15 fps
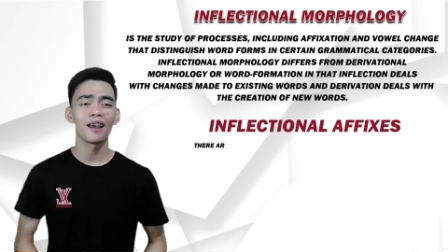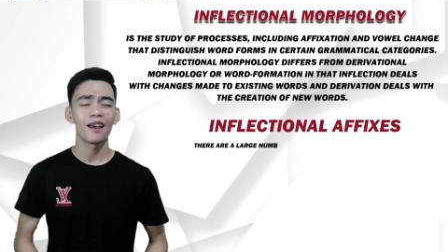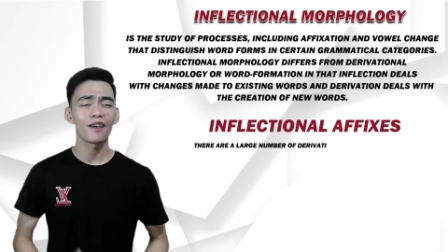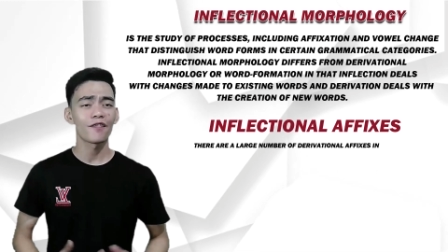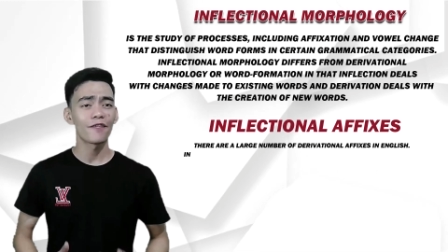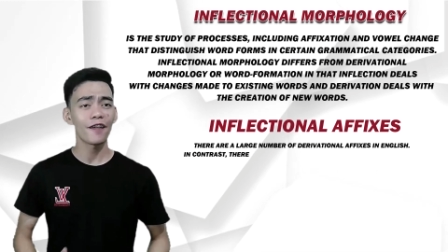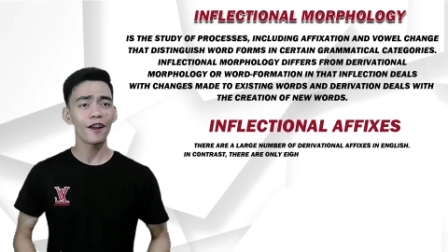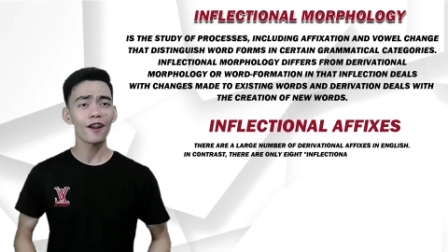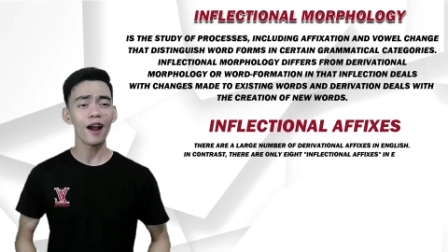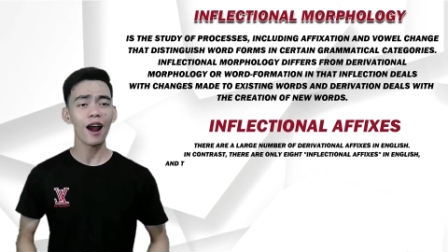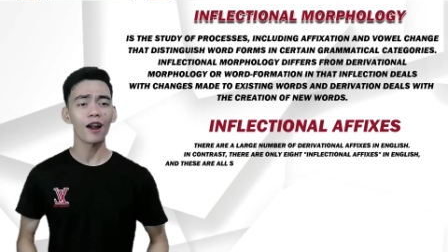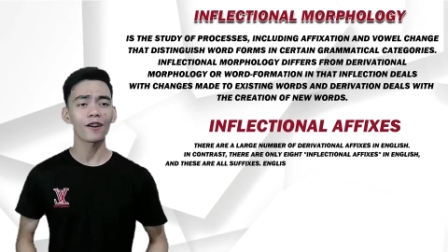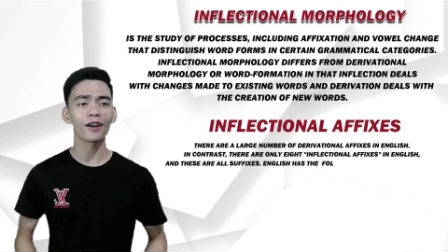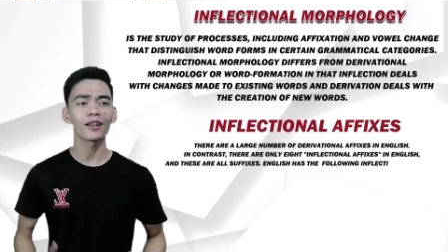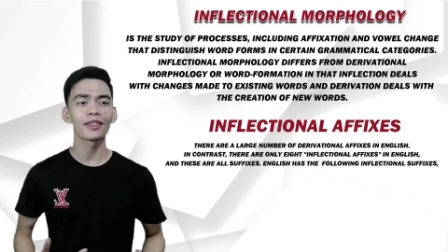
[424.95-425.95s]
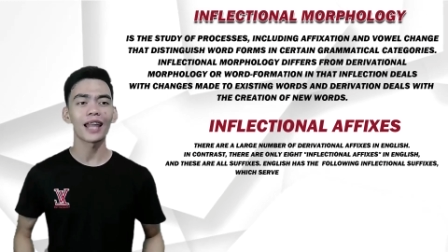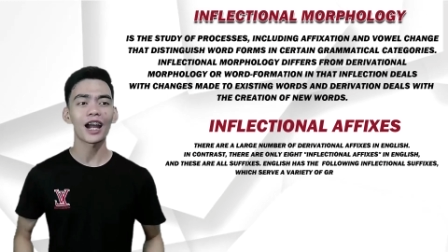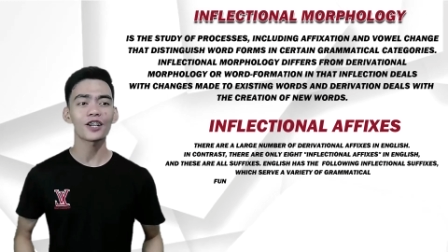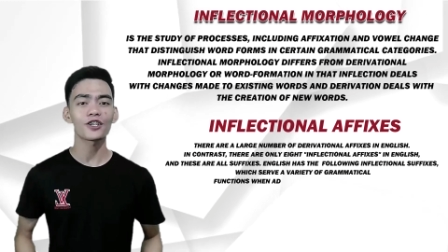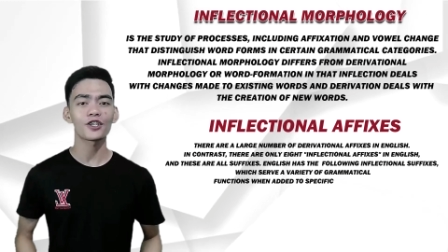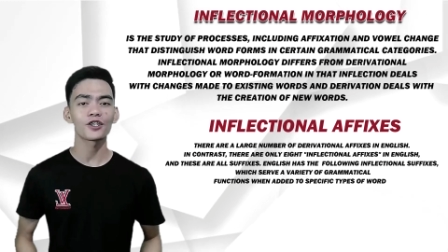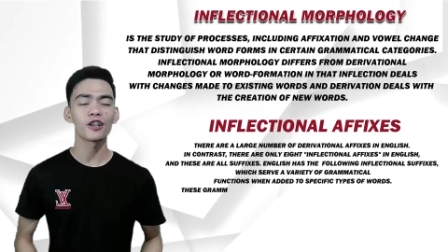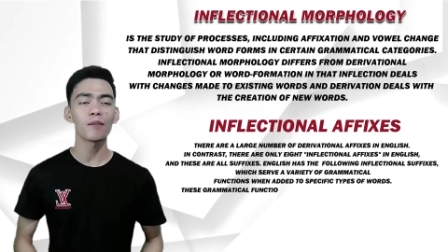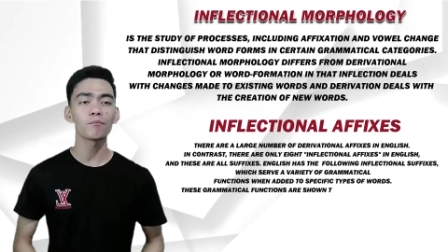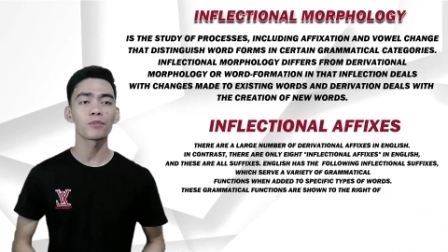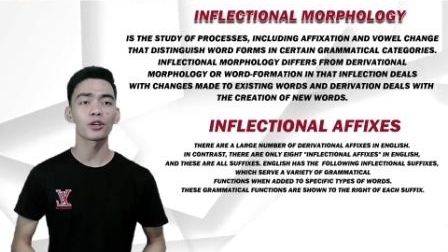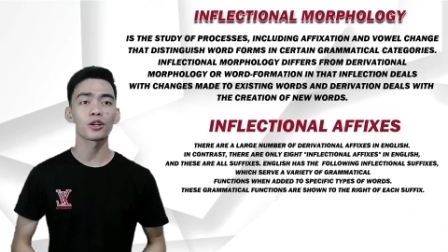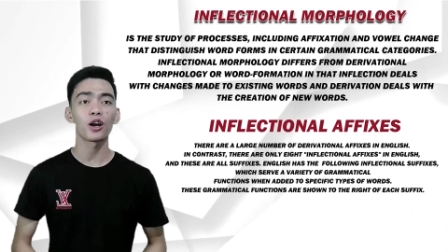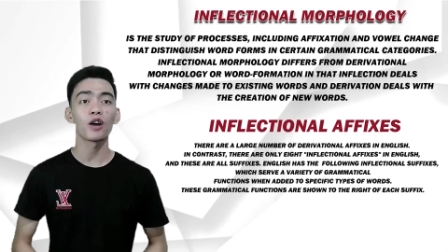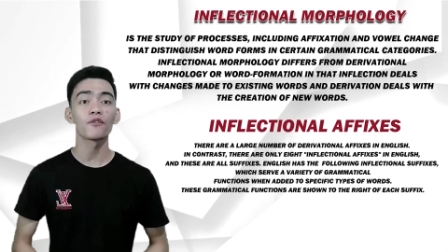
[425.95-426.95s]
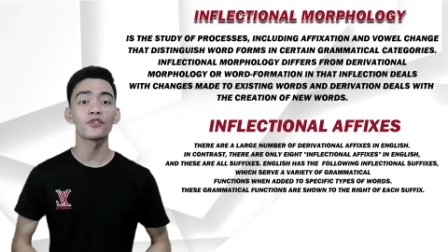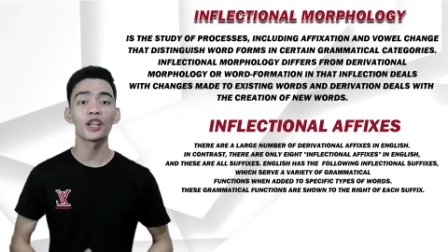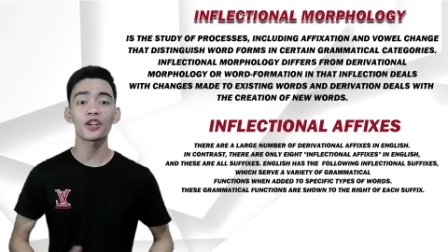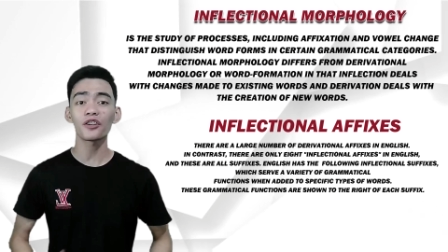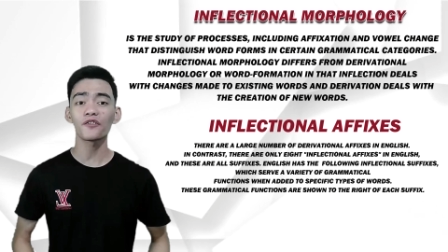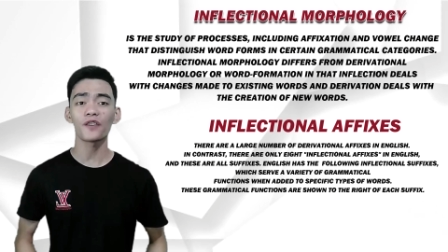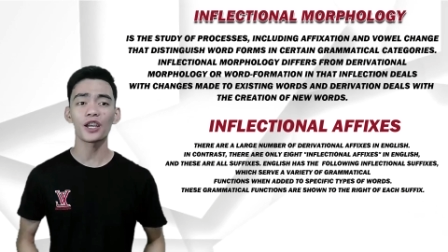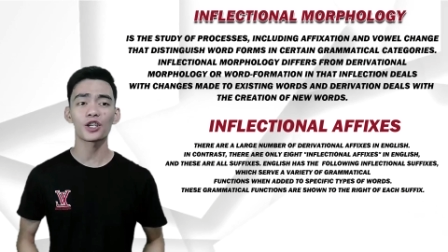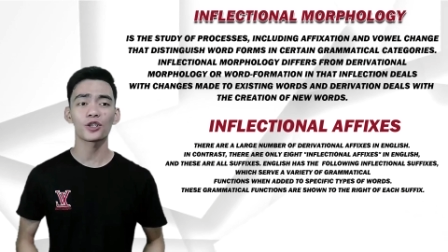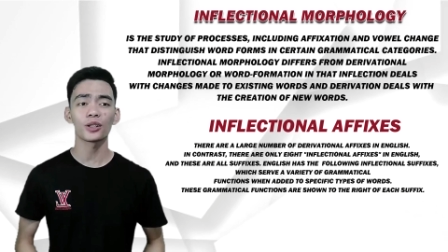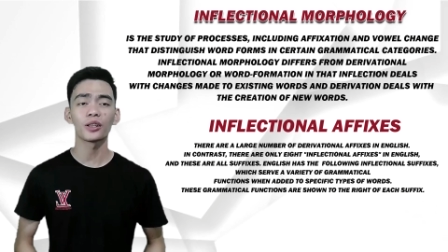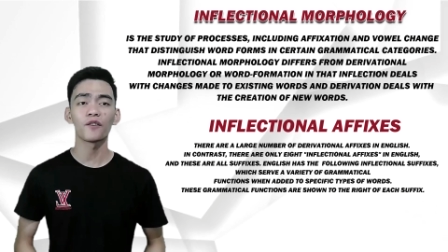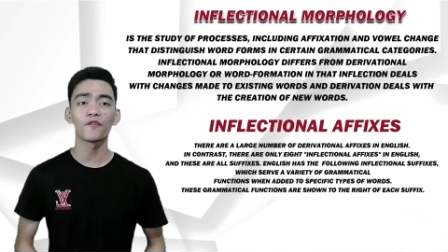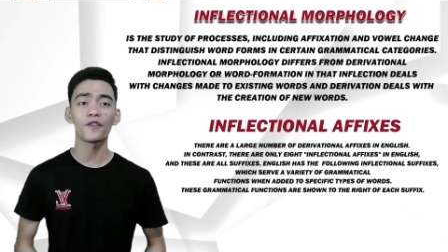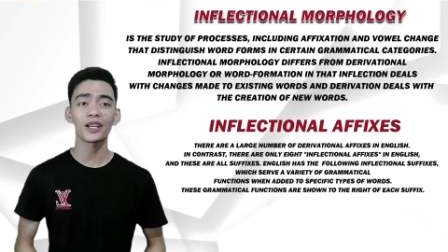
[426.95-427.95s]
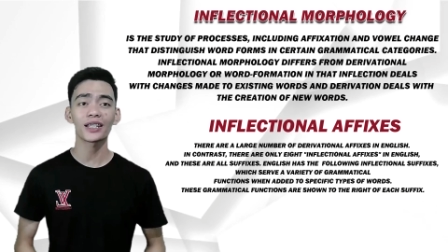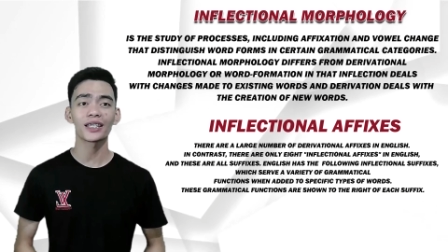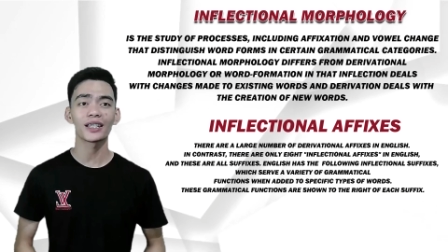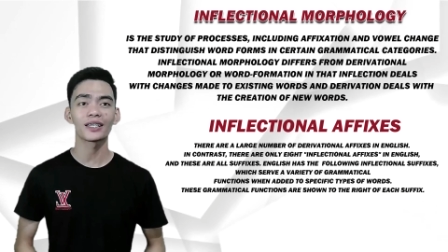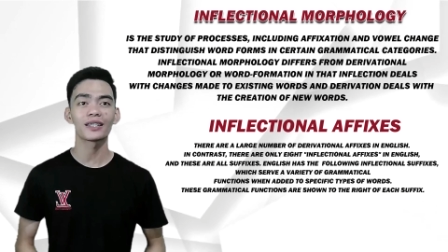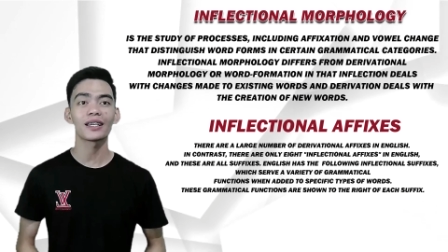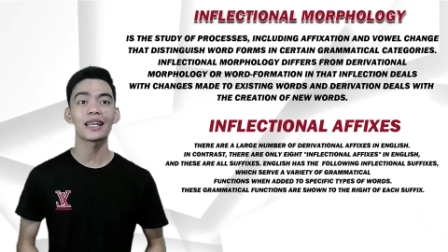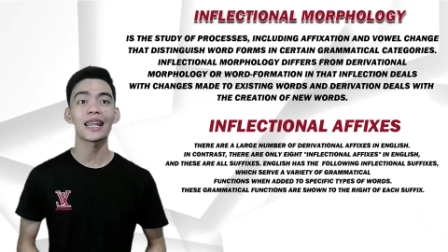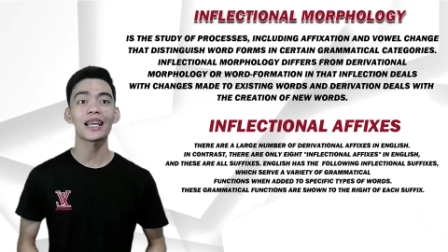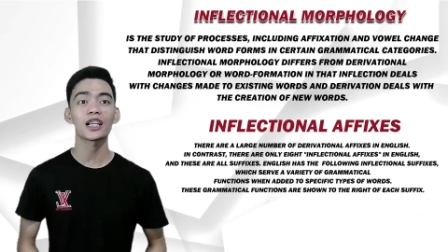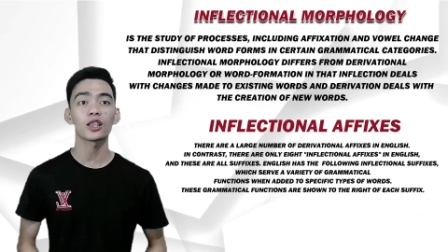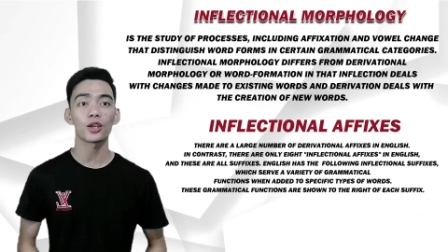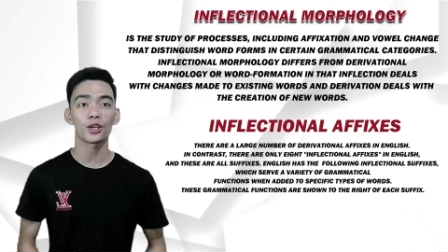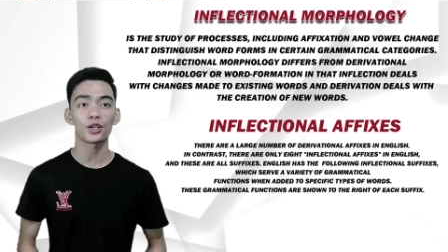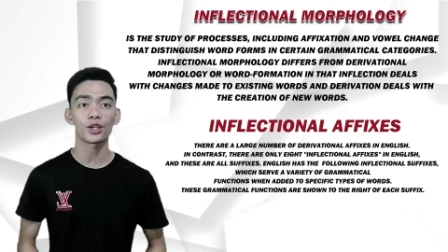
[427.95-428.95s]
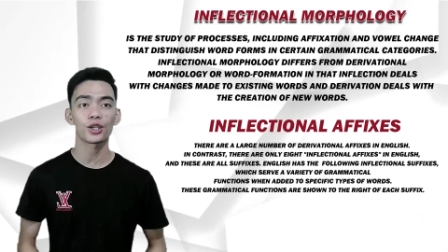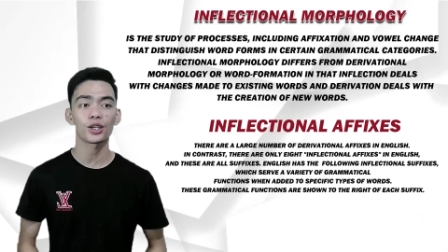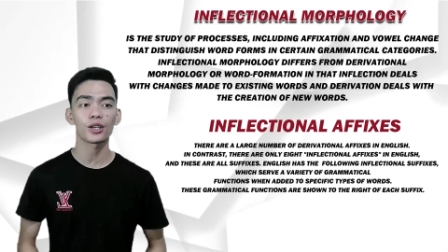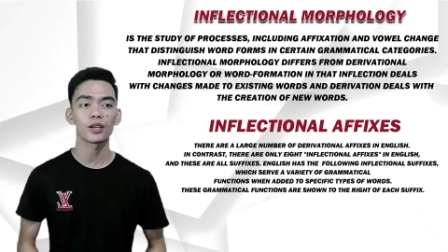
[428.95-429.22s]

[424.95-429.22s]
There are a large number of derivational affixes in English.